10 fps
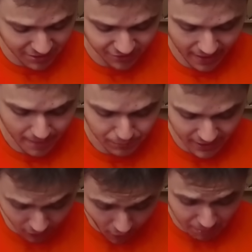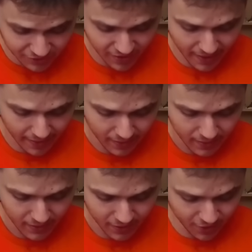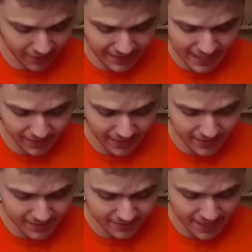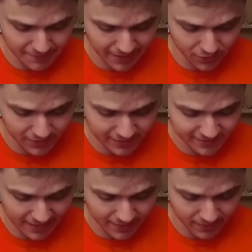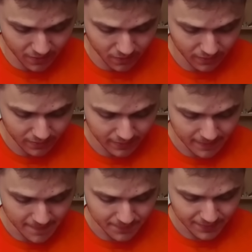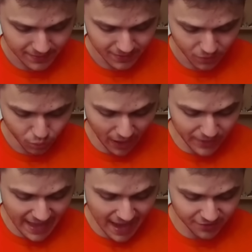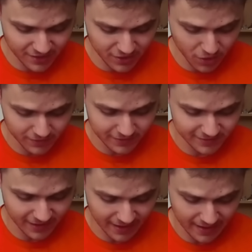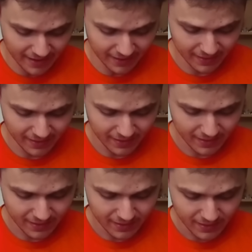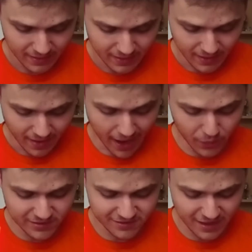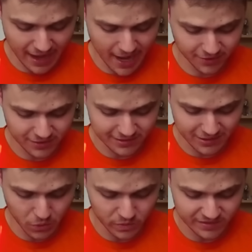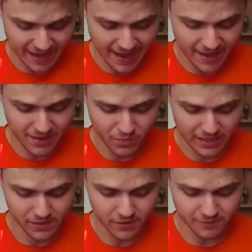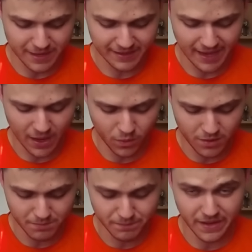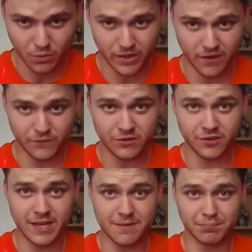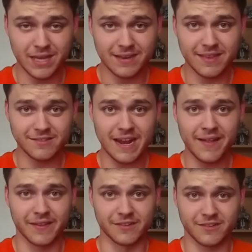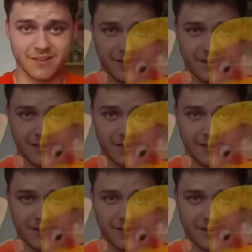Giant. Play your Goblin Giant. You're not going to get lucky this time like you did a second ago. Wow, we actually cooked this guy. I was actually so sad when I lost my tower, but we officially completed the challenge.